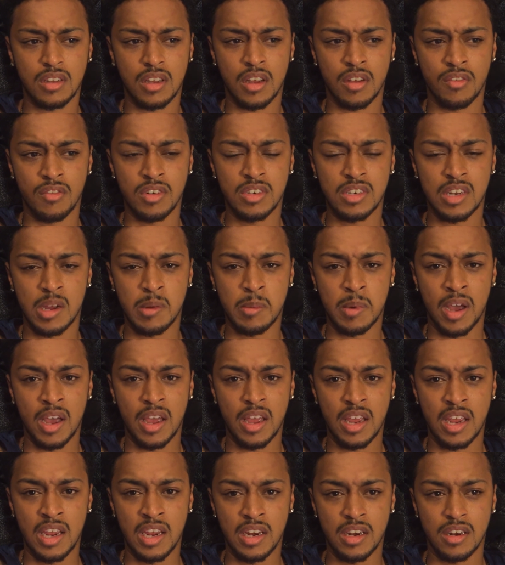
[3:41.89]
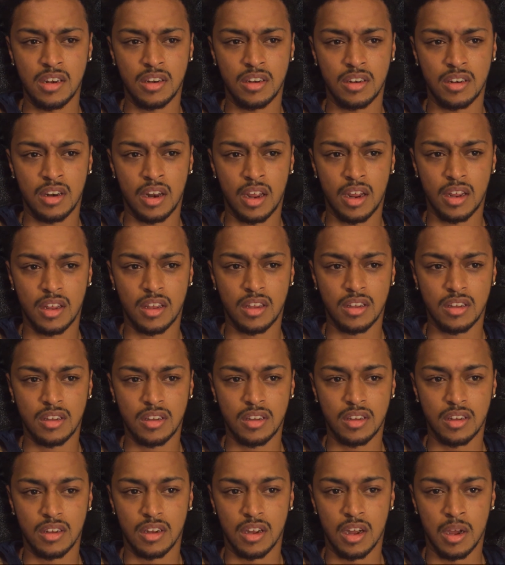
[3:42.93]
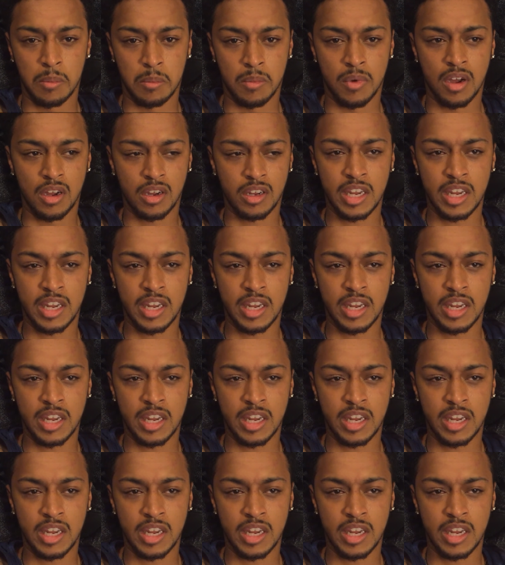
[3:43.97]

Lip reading: every time I eat, like, I'm